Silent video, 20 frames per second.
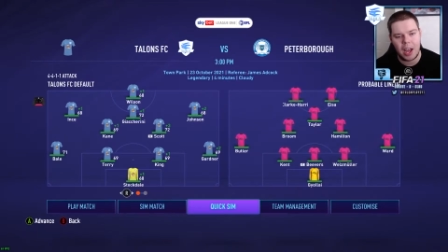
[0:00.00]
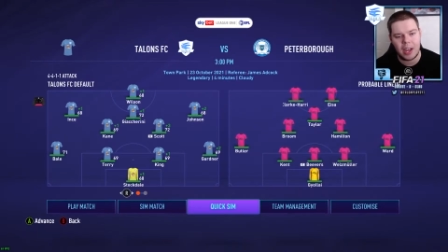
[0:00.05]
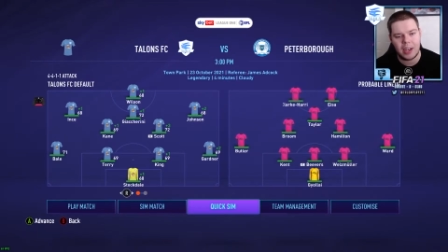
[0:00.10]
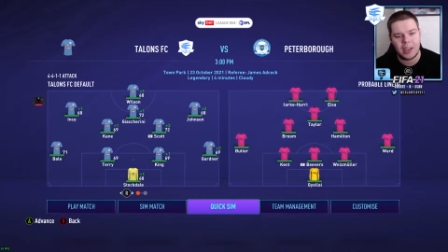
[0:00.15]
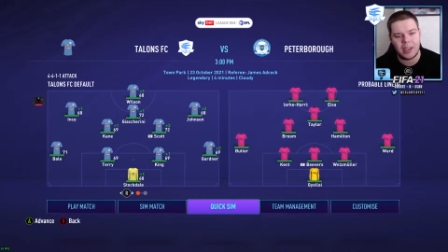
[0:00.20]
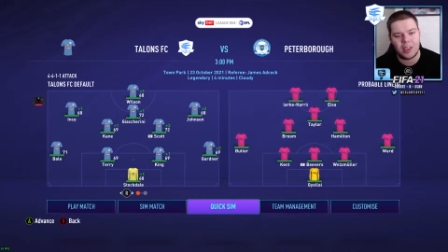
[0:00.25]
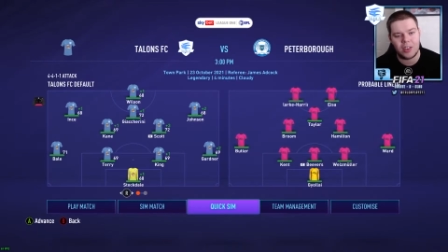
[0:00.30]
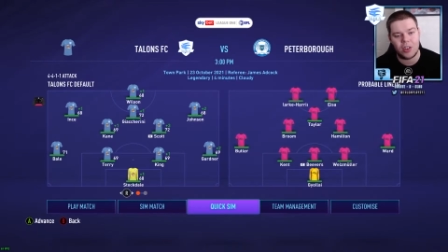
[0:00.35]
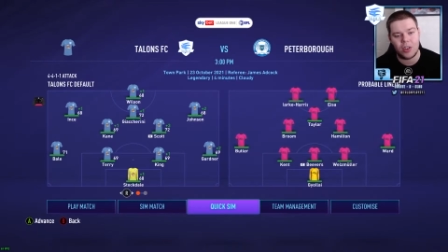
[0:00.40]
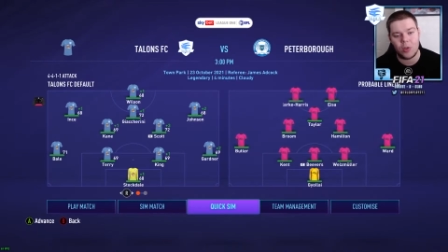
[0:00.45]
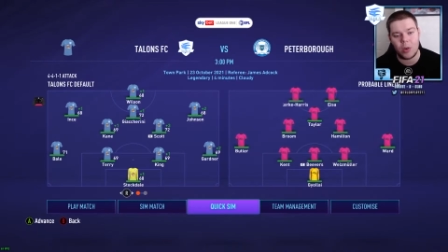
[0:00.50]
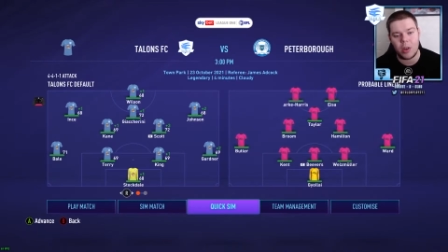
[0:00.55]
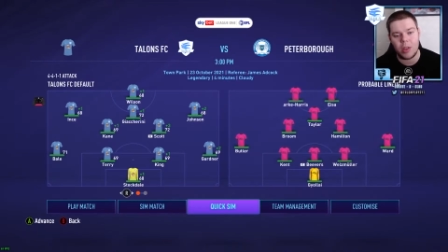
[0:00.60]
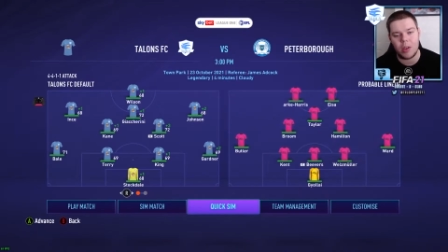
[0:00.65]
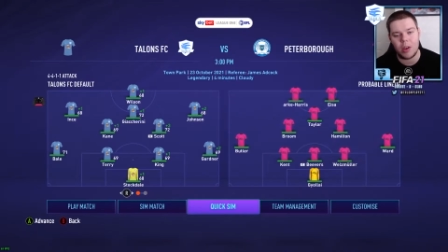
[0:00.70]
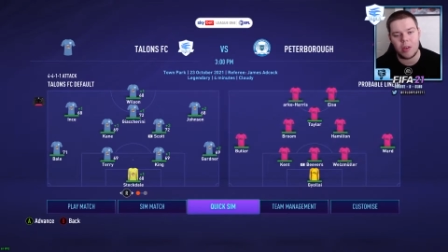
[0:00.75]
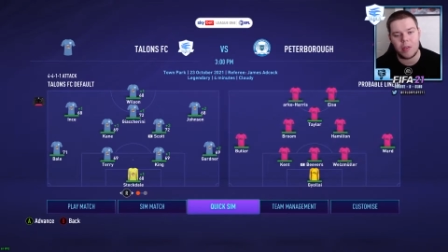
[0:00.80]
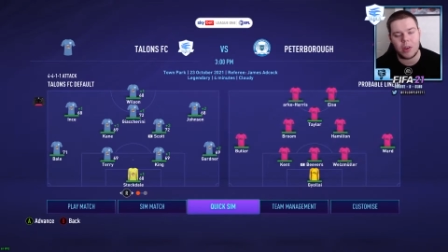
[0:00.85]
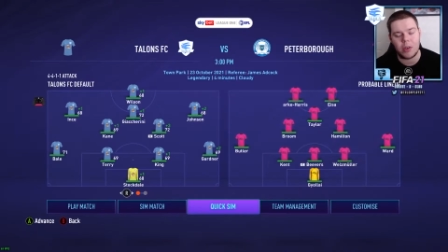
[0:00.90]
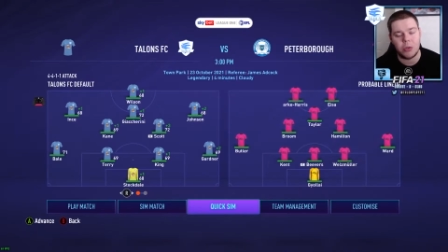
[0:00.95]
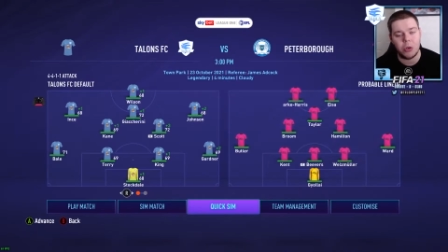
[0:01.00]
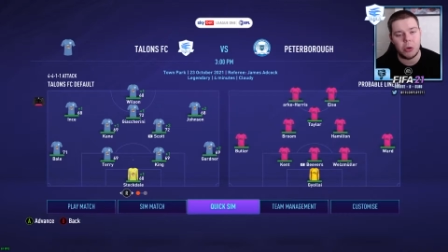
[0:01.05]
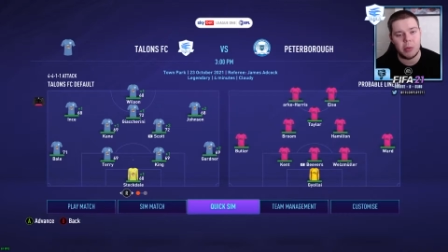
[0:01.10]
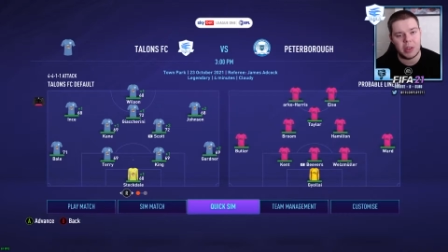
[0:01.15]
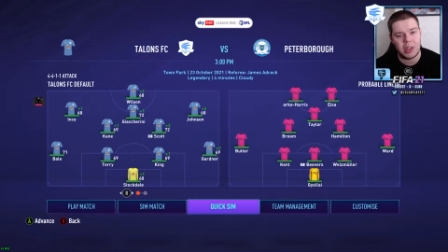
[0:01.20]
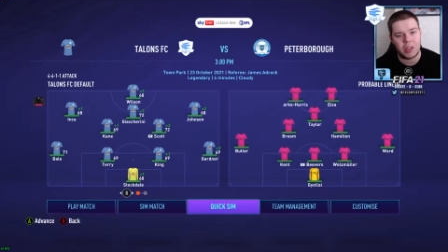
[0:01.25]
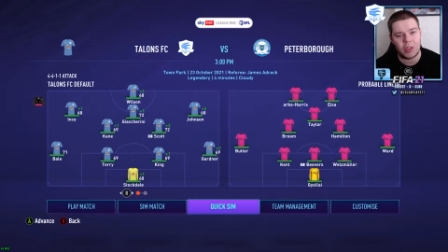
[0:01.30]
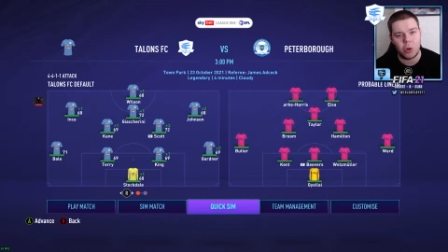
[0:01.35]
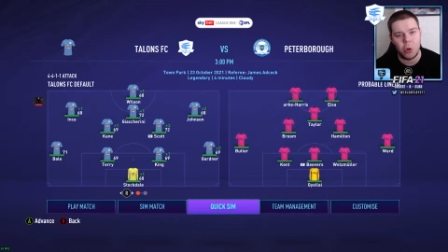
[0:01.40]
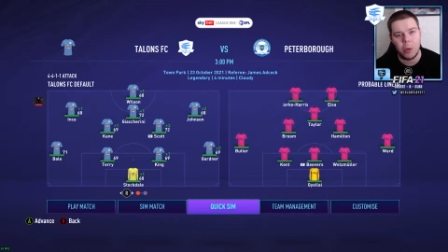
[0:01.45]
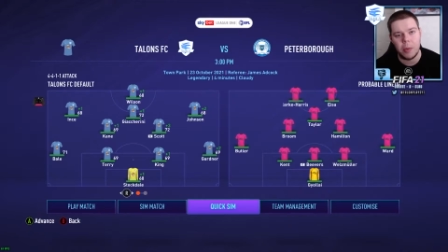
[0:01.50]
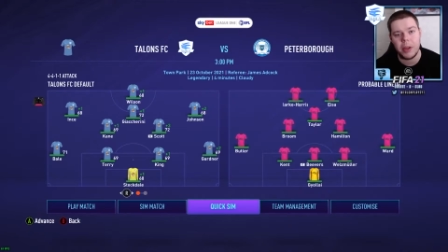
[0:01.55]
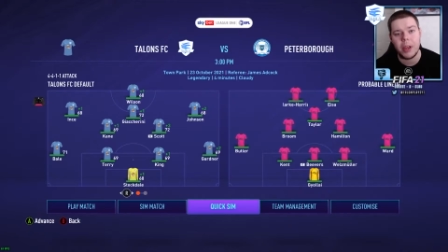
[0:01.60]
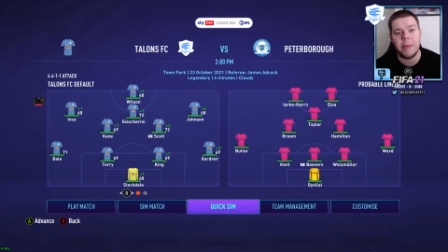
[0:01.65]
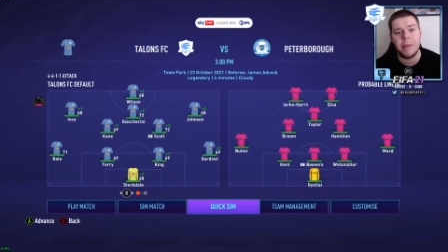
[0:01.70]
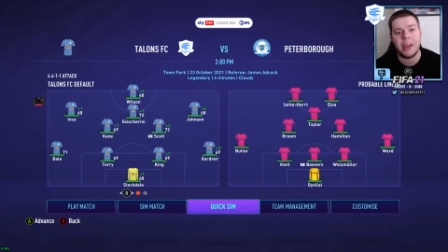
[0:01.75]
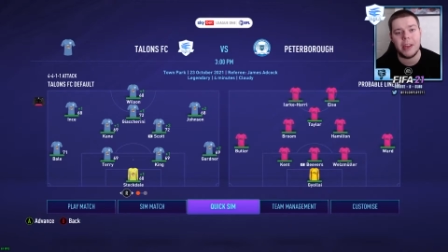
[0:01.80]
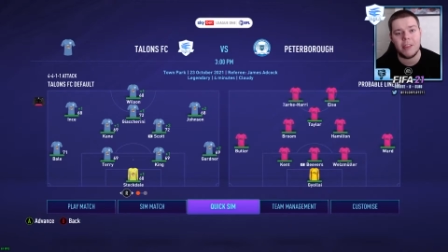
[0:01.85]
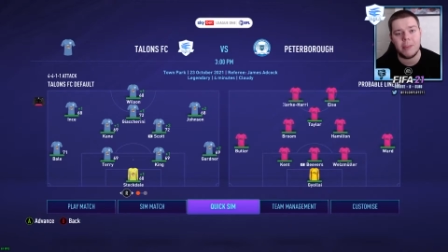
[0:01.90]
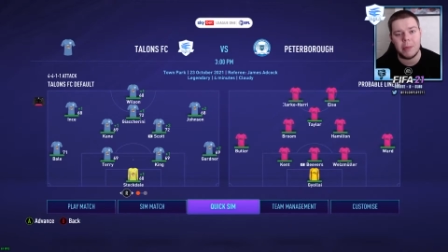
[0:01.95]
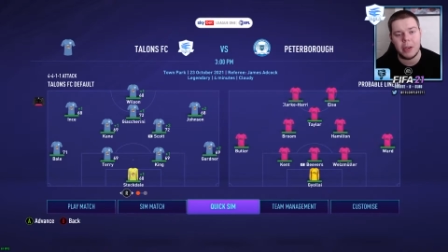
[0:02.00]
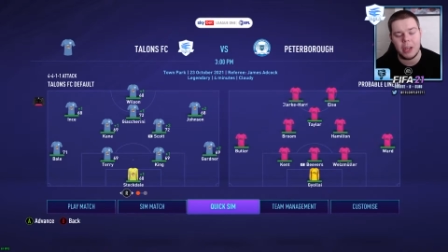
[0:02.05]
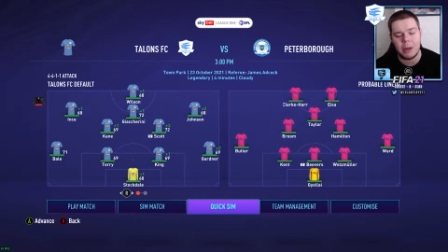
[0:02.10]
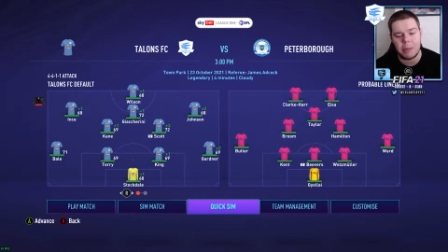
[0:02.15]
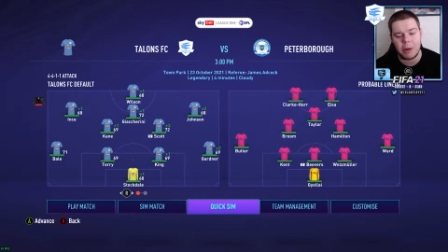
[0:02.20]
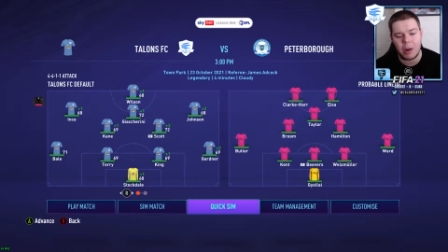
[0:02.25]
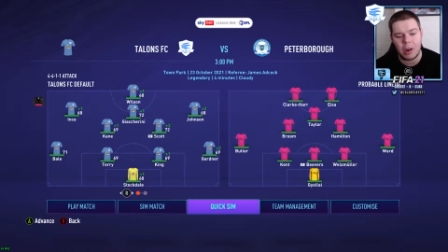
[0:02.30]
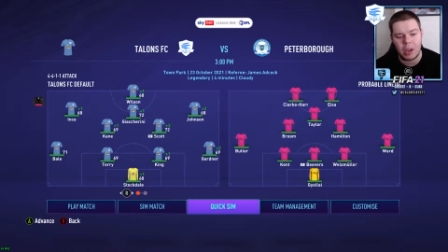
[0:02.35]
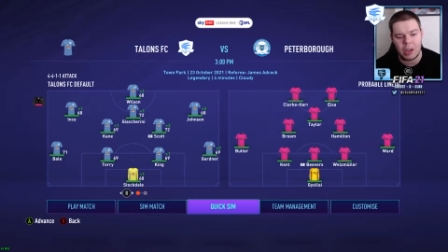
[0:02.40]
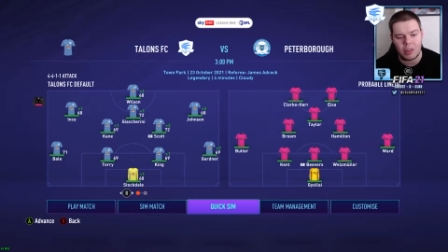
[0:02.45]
and it is 23rd of October. It's a home game against Peterborough.